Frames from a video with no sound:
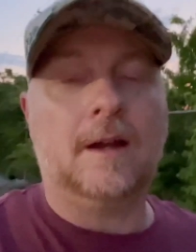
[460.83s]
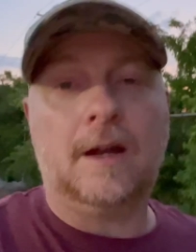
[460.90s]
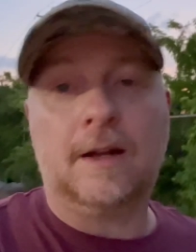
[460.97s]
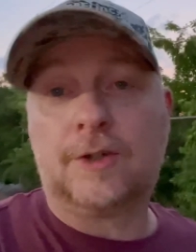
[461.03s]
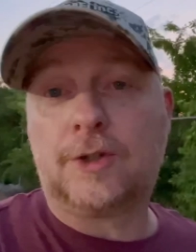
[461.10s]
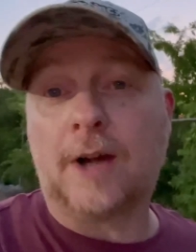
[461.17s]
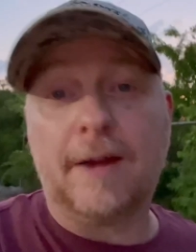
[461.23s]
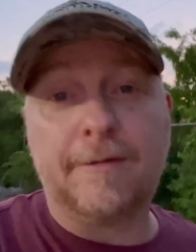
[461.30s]

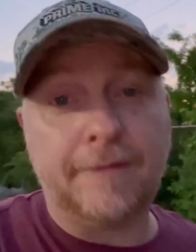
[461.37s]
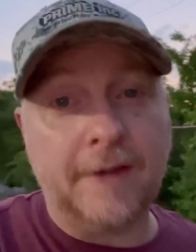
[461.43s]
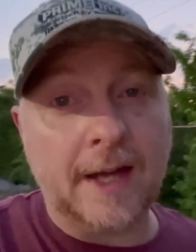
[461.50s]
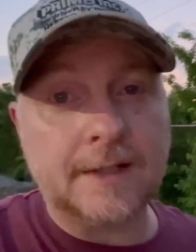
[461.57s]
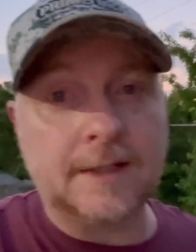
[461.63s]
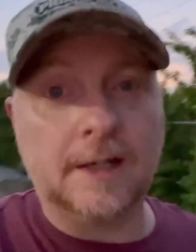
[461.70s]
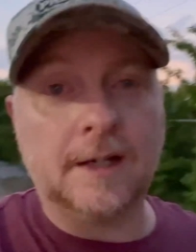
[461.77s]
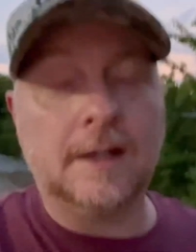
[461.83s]

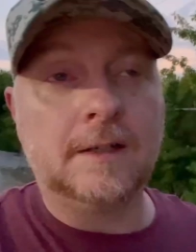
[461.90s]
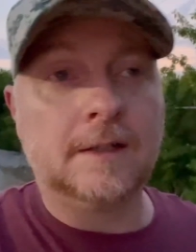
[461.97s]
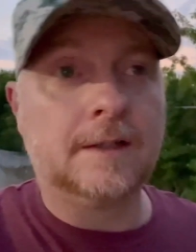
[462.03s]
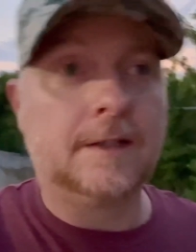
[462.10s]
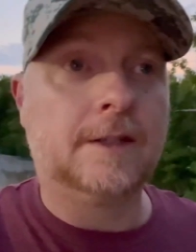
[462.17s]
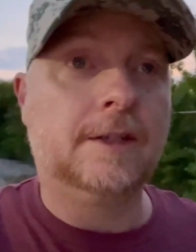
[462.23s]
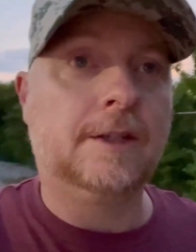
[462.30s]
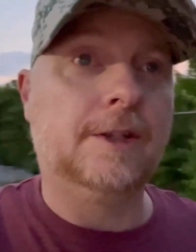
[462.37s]
trifecta,
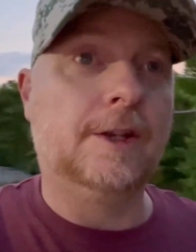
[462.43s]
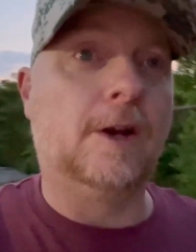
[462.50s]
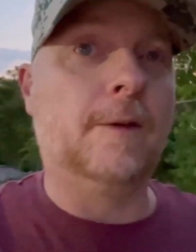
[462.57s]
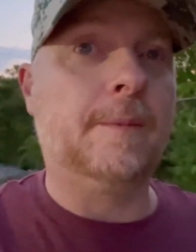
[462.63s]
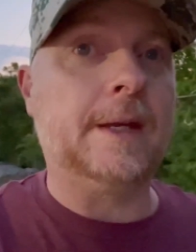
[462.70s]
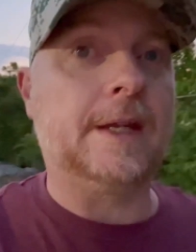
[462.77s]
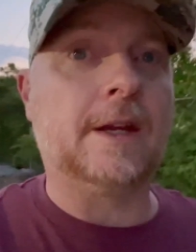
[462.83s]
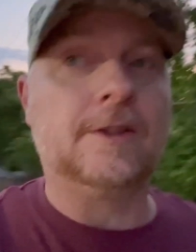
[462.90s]
you
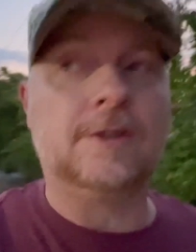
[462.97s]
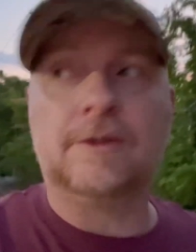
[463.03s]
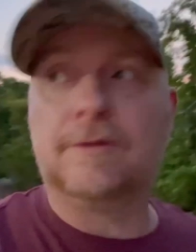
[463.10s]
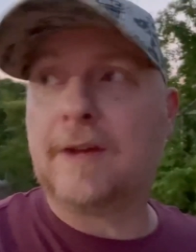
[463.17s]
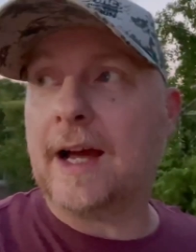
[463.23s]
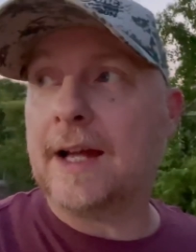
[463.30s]
know, because you've